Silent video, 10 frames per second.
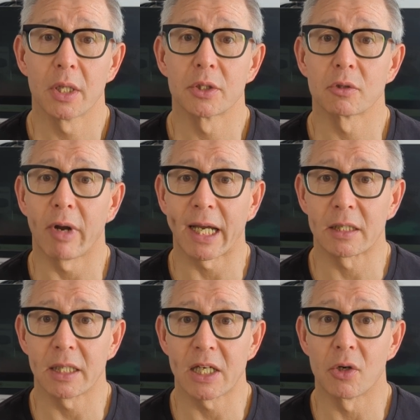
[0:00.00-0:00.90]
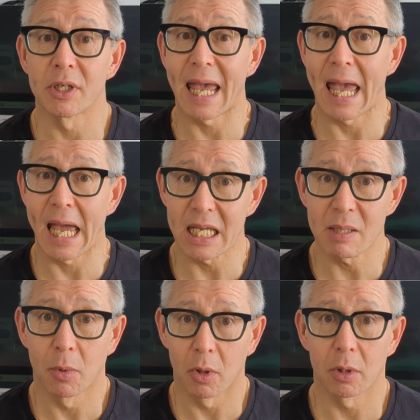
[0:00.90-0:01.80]
directly on any
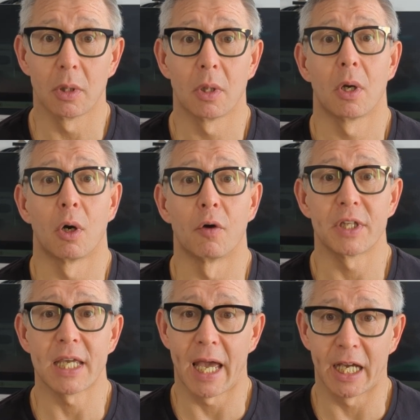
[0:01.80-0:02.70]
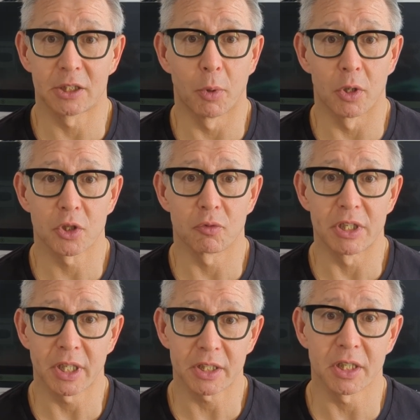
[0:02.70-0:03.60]
model of the Xbox
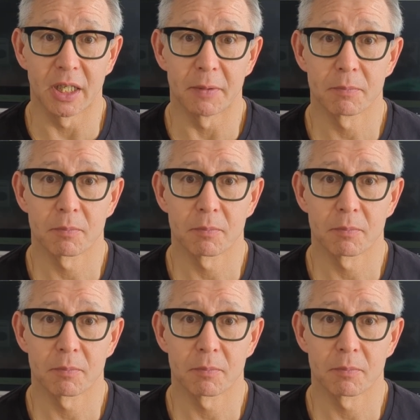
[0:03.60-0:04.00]
360.